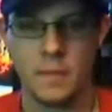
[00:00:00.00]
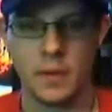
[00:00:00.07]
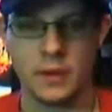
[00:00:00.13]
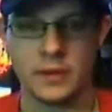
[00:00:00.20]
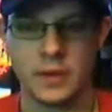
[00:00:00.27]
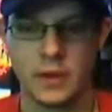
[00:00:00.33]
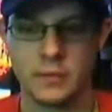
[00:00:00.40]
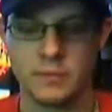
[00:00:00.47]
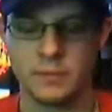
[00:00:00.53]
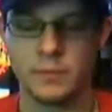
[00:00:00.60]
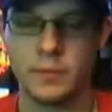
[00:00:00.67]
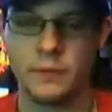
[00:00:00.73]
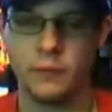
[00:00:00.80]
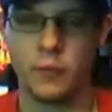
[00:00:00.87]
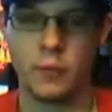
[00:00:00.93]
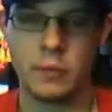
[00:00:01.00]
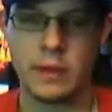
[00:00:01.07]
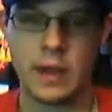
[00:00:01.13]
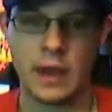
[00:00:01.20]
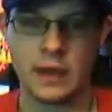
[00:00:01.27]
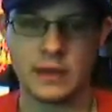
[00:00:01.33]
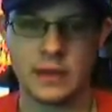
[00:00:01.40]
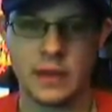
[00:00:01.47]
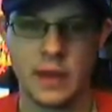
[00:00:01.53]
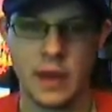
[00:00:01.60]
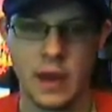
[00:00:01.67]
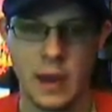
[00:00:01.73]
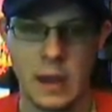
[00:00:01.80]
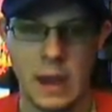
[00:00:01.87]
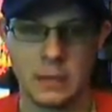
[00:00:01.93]
But before we get into
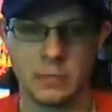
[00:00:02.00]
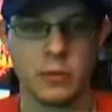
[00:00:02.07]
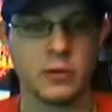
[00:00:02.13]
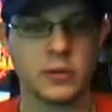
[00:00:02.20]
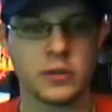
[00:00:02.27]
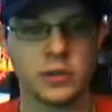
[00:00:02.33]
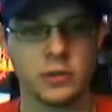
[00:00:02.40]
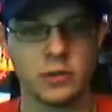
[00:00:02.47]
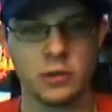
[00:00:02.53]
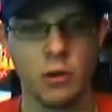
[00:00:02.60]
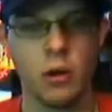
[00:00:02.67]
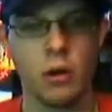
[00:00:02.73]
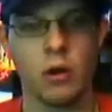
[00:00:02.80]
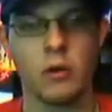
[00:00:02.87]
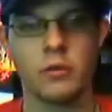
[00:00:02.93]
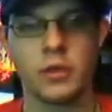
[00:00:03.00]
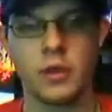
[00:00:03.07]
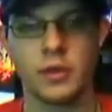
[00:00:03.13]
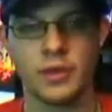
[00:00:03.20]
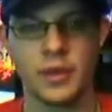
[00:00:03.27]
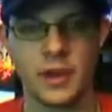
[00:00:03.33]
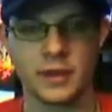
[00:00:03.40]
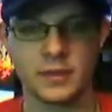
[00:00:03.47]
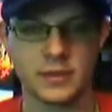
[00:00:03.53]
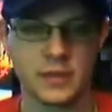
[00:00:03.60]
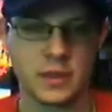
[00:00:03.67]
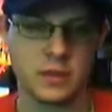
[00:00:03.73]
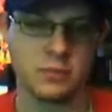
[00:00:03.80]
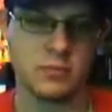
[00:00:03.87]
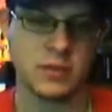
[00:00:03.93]
that, I'm going to show you all the things
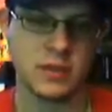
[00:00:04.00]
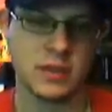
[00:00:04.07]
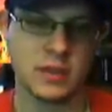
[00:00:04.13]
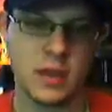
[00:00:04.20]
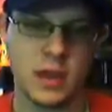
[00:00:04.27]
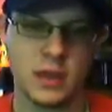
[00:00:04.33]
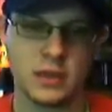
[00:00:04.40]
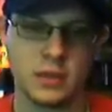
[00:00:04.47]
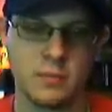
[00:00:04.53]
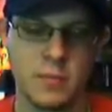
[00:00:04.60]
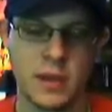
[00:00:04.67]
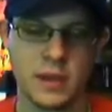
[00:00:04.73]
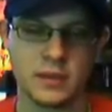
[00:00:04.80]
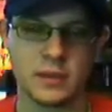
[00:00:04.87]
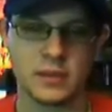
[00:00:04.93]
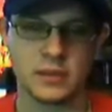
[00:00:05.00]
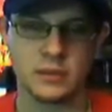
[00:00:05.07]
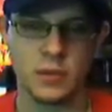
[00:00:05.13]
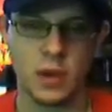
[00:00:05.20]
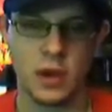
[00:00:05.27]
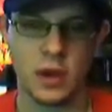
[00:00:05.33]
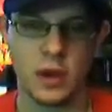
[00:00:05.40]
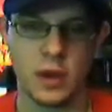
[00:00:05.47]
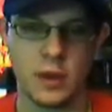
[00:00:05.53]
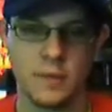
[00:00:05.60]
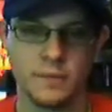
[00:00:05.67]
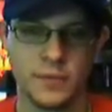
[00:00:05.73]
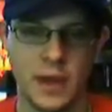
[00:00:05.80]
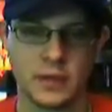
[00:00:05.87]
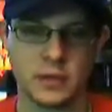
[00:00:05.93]
that you need to make this
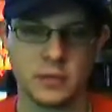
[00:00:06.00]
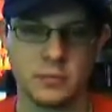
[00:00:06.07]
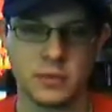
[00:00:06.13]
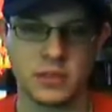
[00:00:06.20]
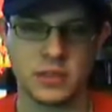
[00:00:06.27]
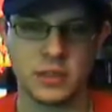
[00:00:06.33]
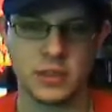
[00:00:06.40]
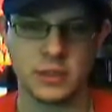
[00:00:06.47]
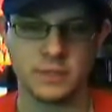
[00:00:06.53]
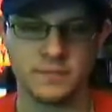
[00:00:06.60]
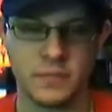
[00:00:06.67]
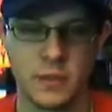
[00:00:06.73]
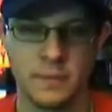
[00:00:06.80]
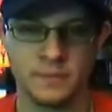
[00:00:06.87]
tattoo machine.